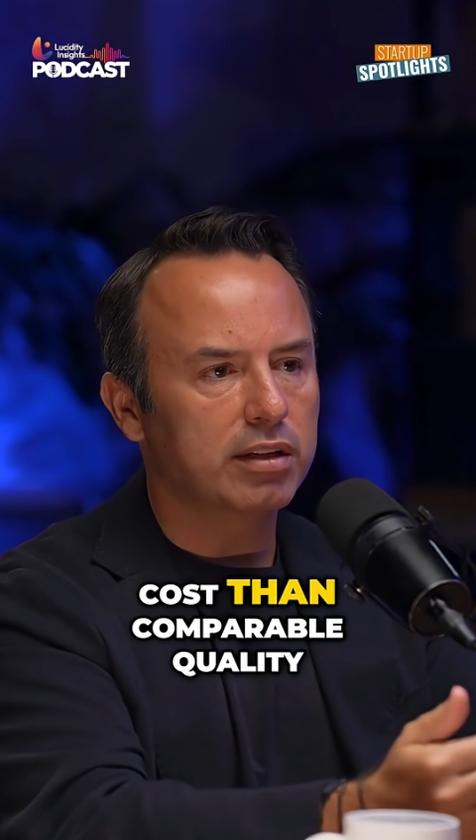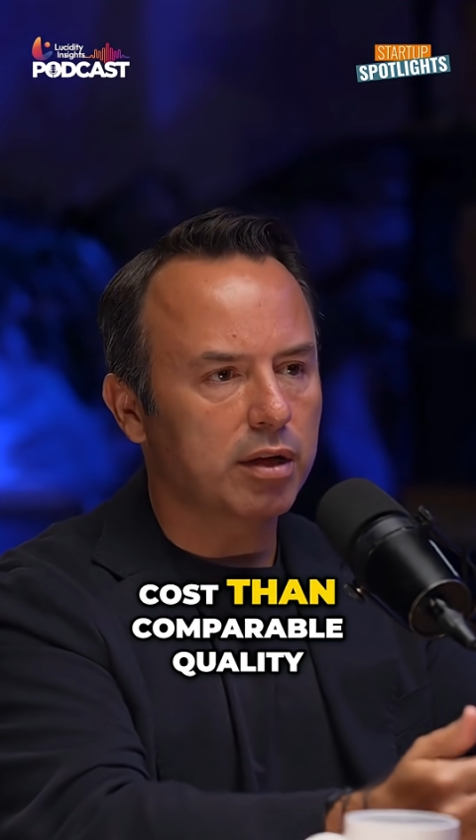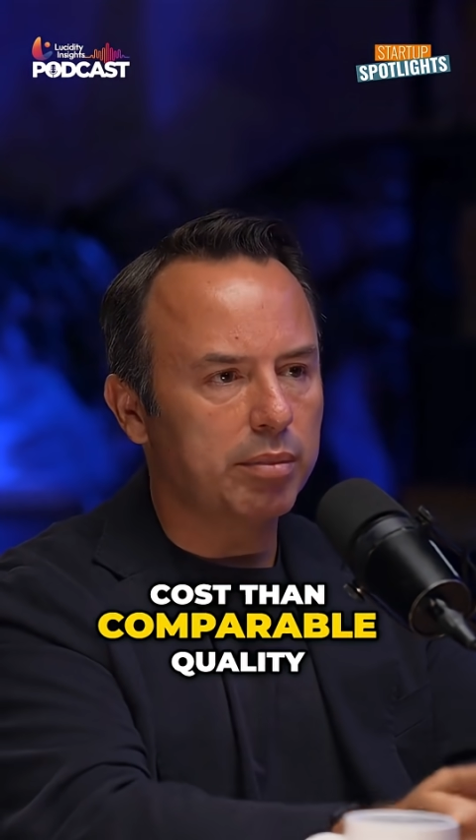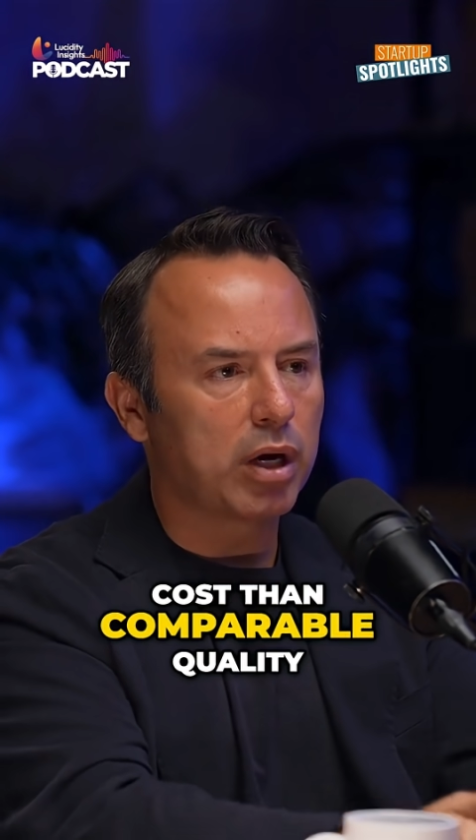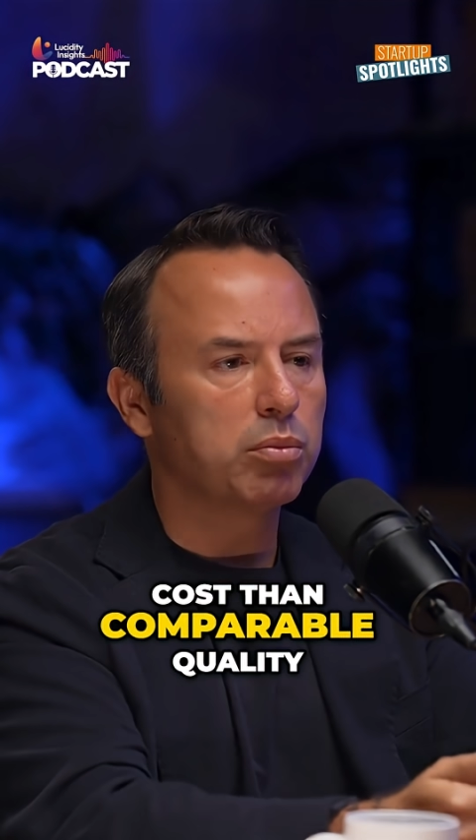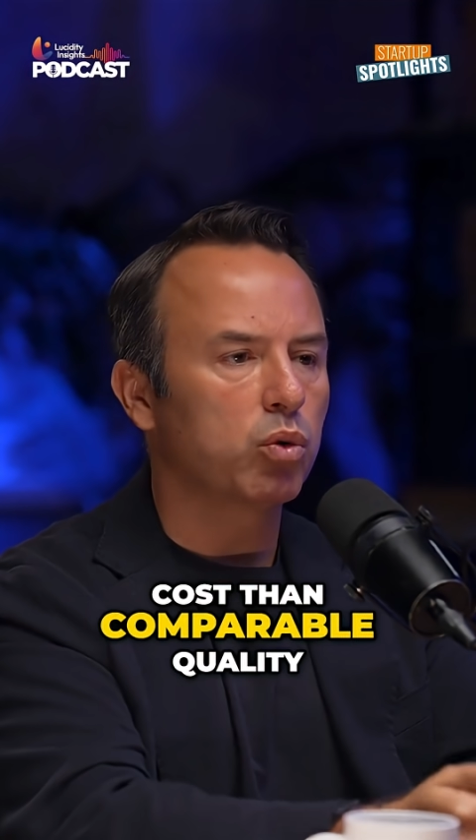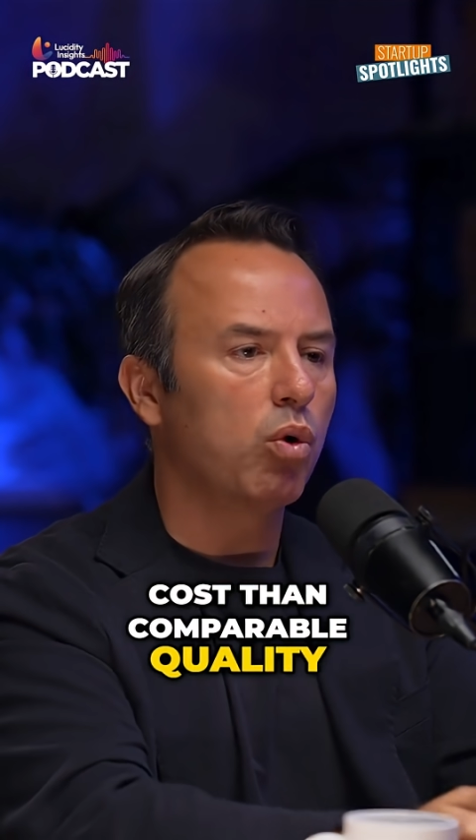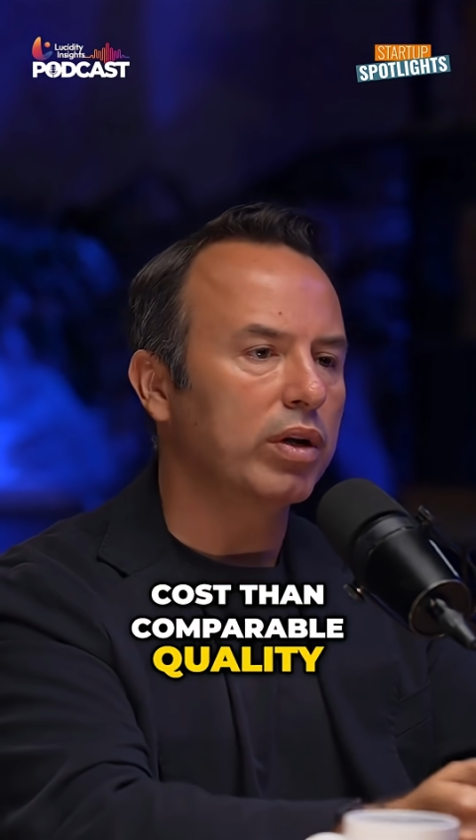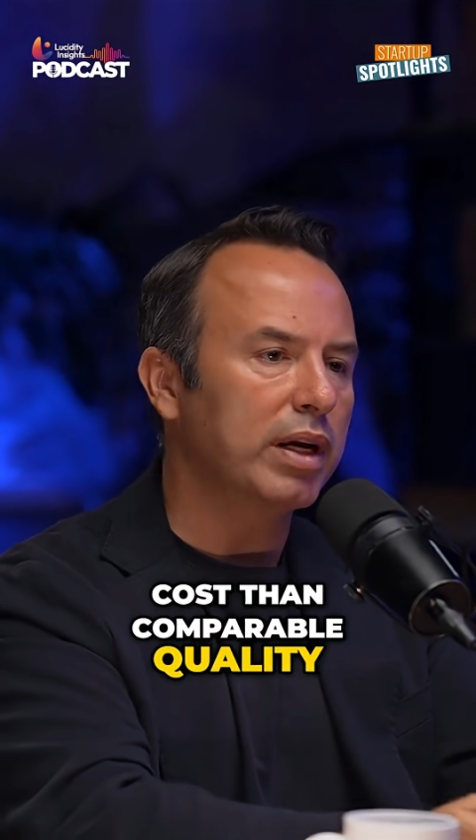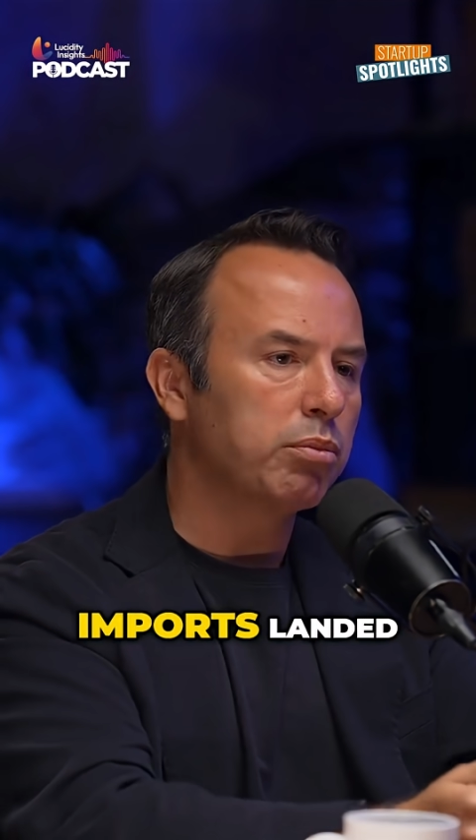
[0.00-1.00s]
comparable
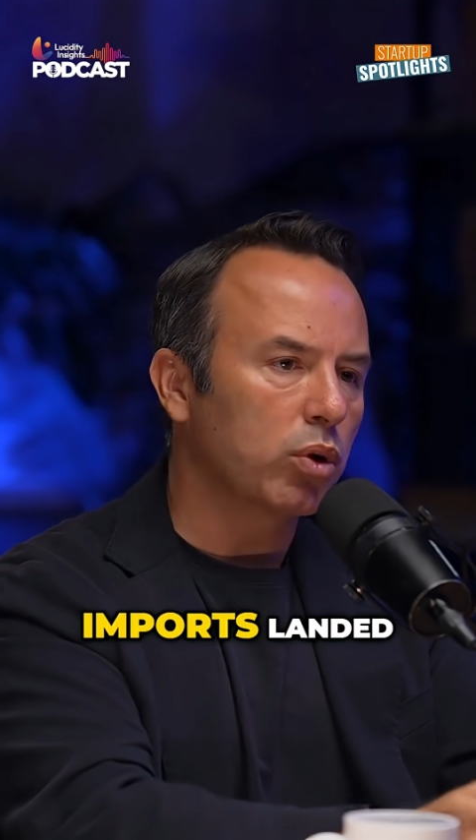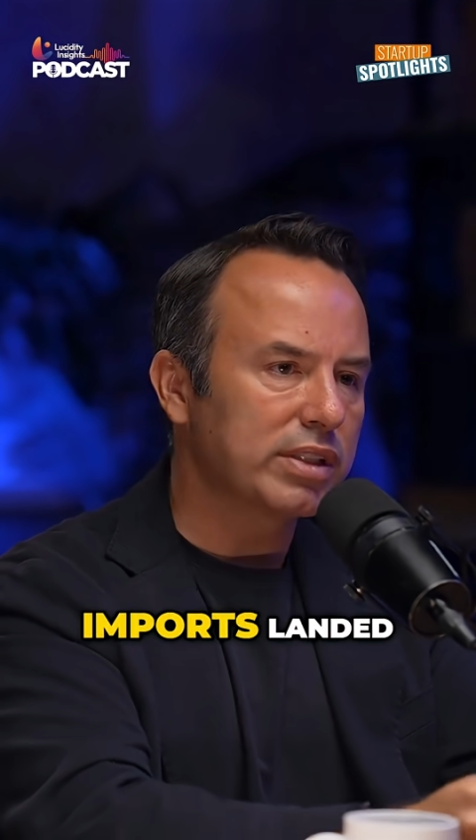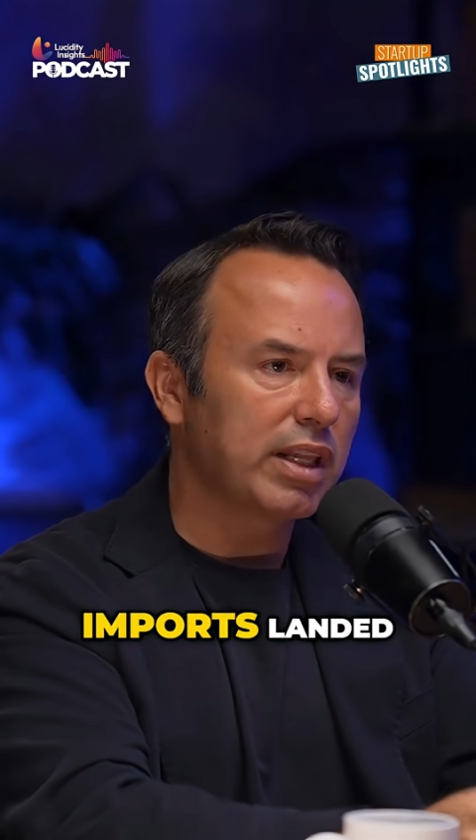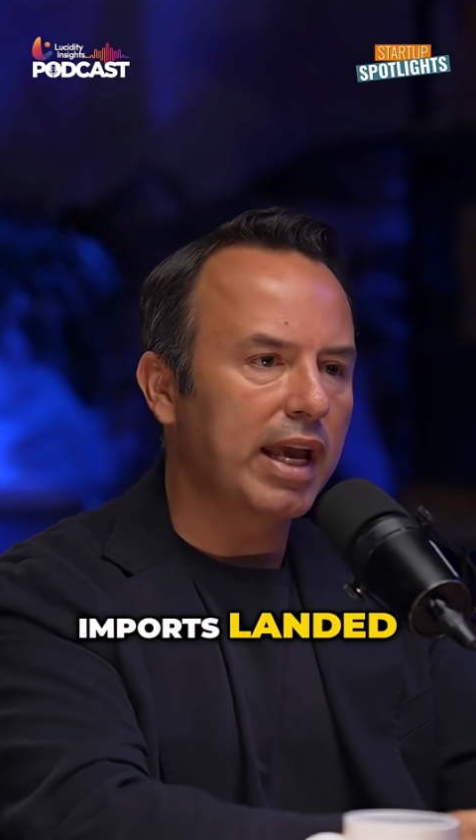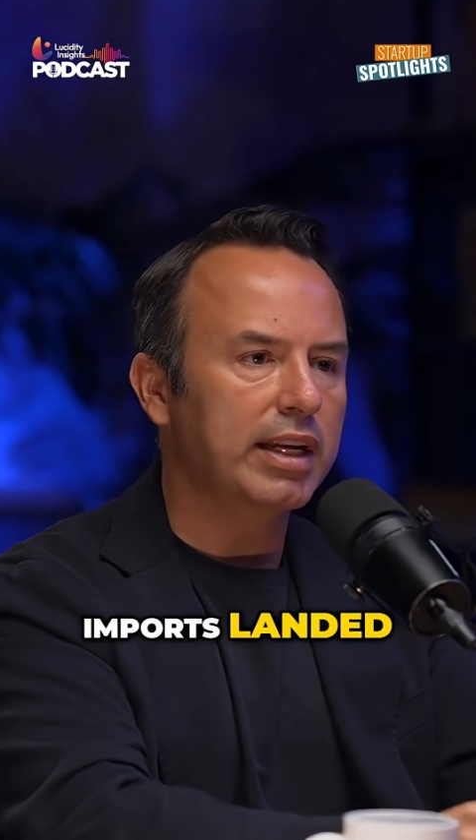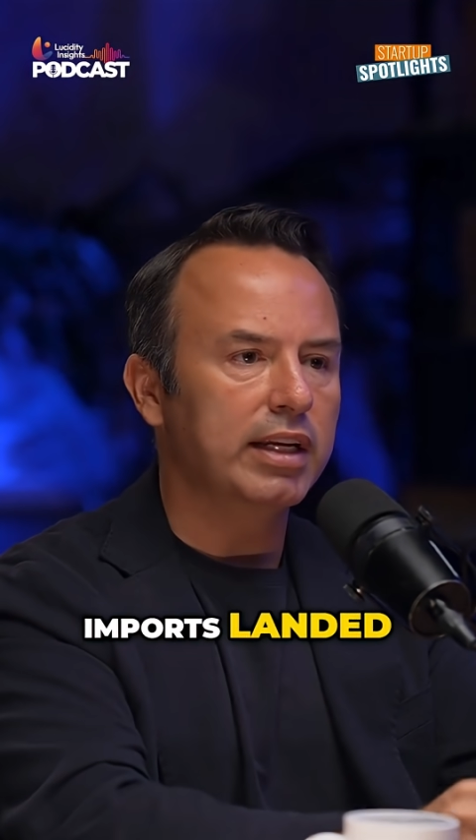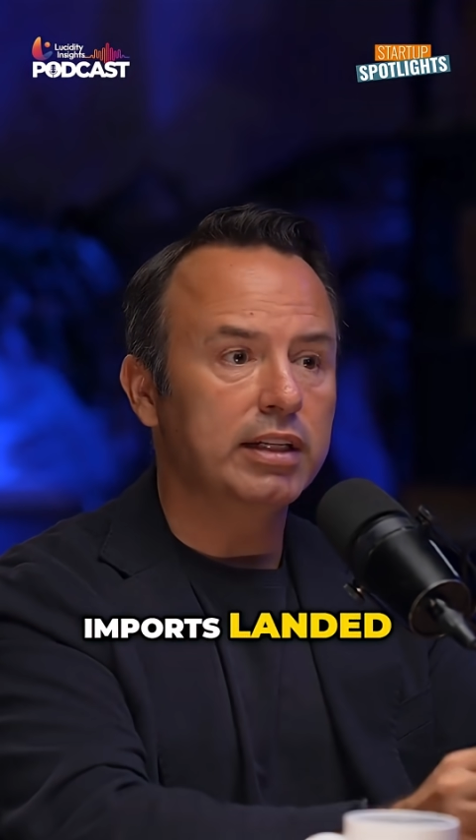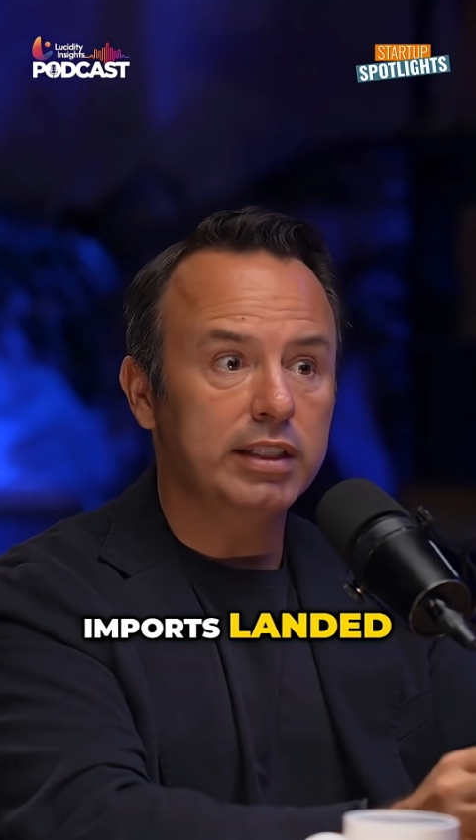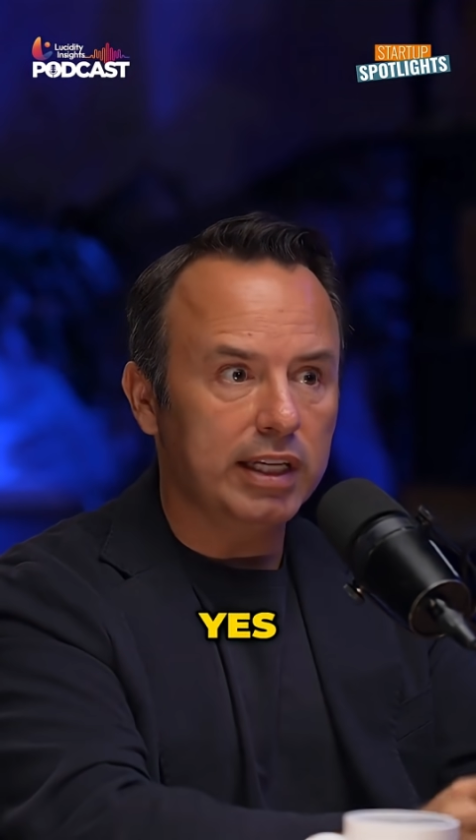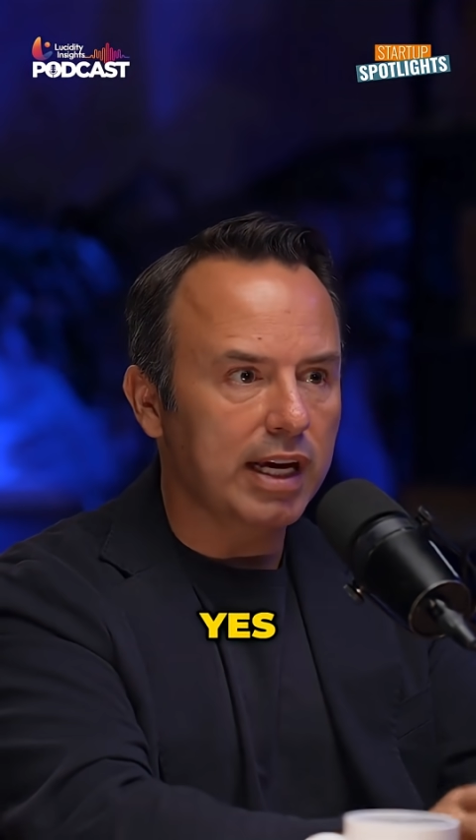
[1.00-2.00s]
quality imports
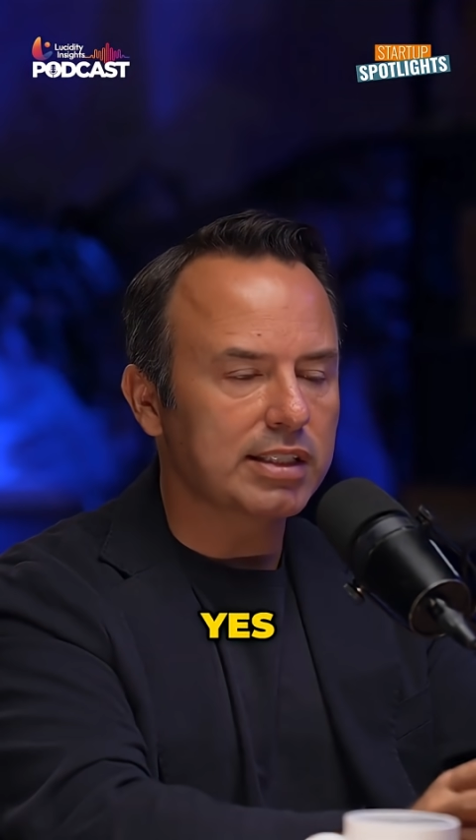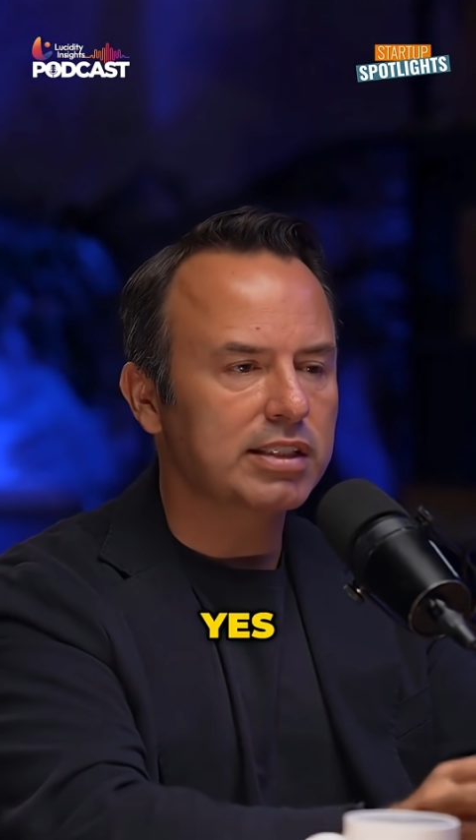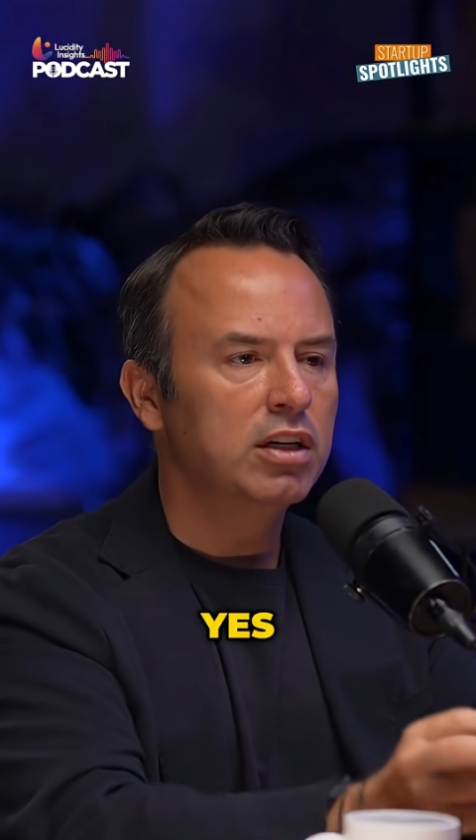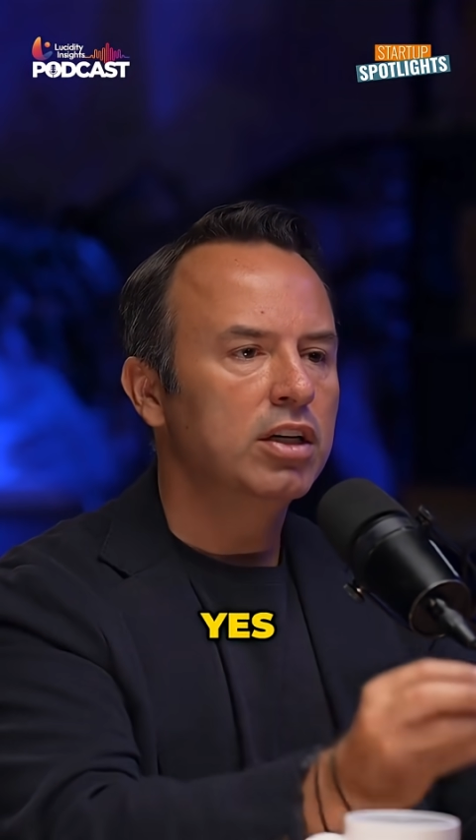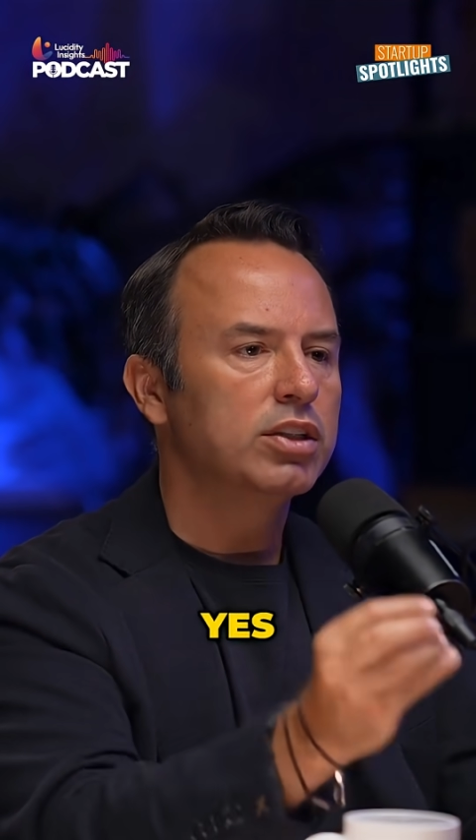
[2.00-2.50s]
landed? Yes.